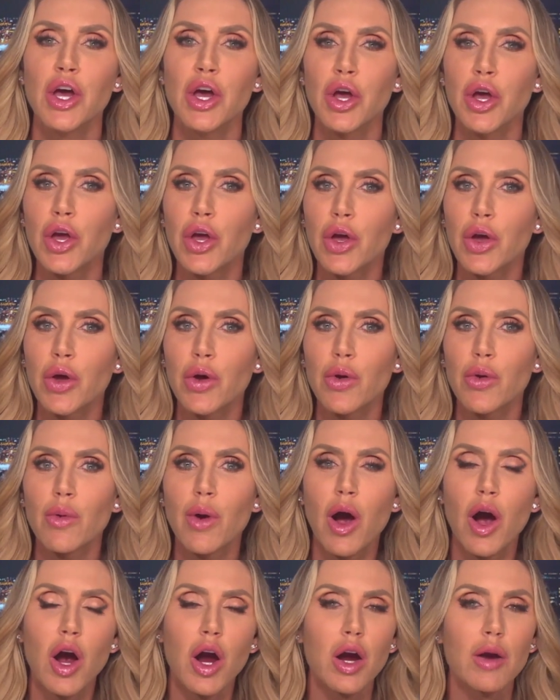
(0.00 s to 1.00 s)
who
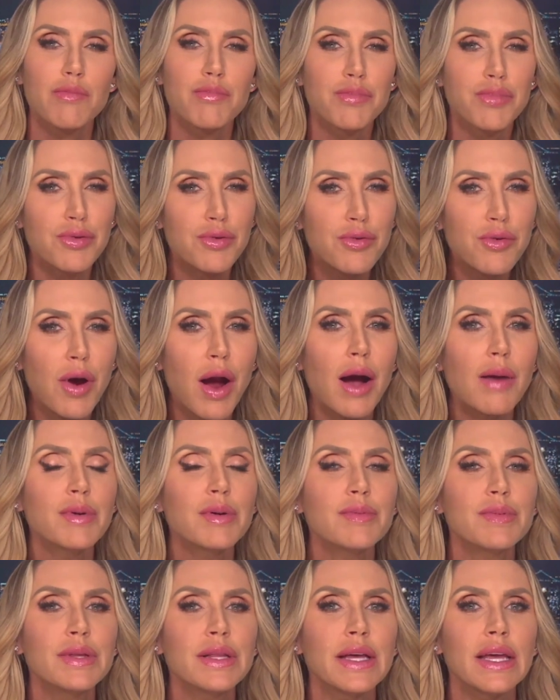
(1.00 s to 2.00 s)
are
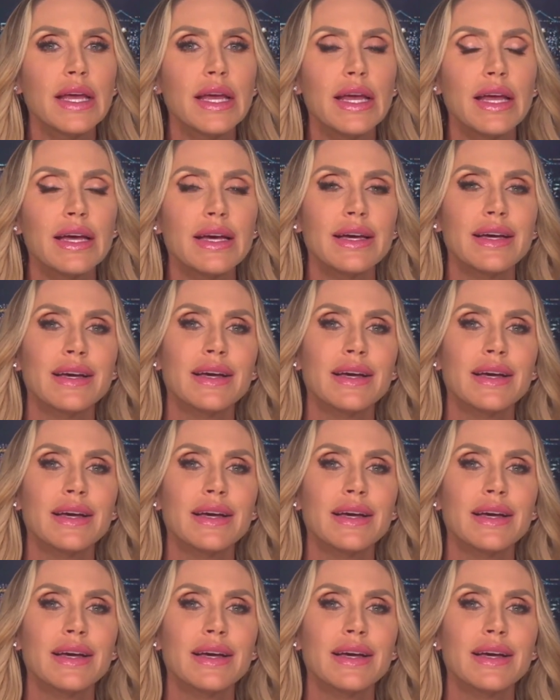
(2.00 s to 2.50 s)
probably